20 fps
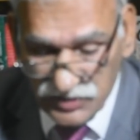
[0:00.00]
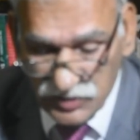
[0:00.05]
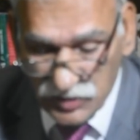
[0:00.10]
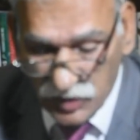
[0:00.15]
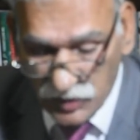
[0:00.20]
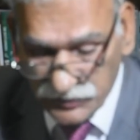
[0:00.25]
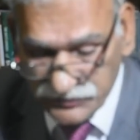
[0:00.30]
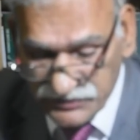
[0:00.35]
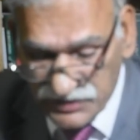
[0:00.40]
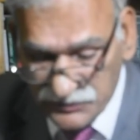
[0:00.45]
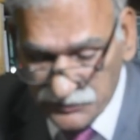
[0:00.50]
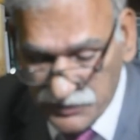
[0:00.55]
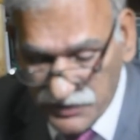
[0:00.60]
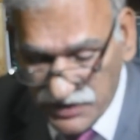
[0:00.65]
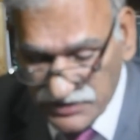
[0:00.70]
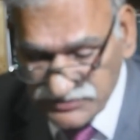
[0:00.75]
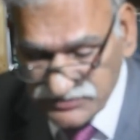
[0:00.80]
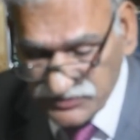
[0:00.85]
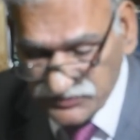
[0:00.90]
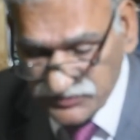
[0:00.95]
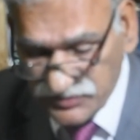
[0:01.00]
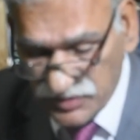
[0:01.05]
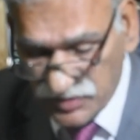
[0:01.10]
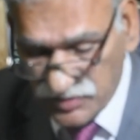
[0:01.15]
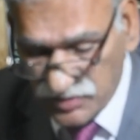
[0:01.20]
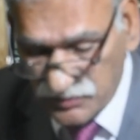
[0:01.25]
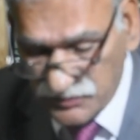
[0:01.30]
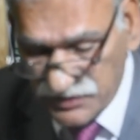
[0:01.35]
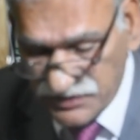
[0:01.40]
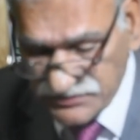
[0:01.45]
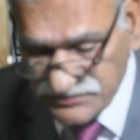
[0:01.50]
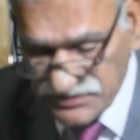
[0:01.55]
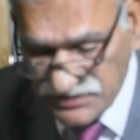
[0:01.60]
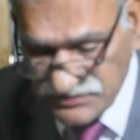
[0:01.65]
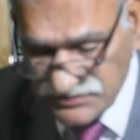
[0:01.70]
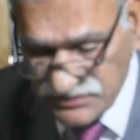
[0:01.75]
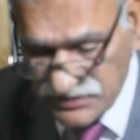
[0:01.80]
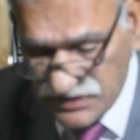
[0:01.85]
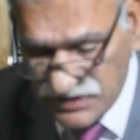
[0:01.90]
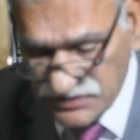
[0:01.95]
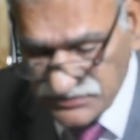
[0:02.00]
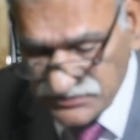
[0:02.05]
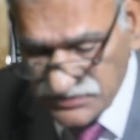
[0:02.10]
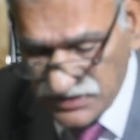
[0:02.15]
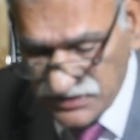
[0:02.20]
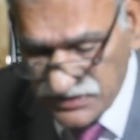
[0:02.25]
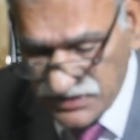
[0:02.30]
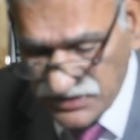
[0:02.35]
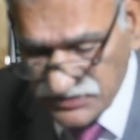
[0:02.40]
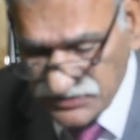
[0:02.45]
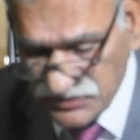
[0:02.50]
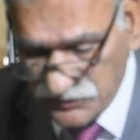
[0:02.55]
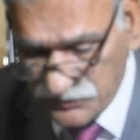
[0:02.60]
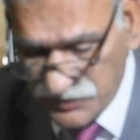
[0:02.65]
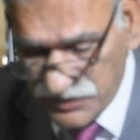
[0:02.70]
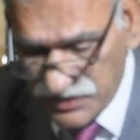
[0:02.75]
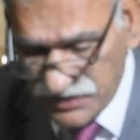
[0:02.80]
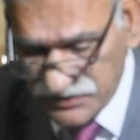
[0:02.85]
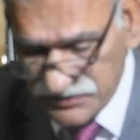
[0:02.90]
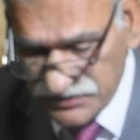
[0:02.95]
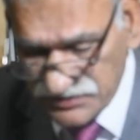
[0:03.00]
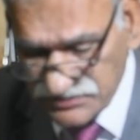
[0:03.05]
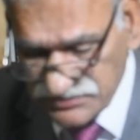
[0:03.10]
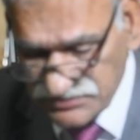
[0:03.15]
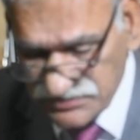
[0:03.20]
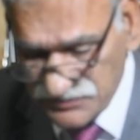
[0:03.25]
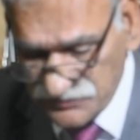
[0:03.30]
Counterparts of documents as against the parties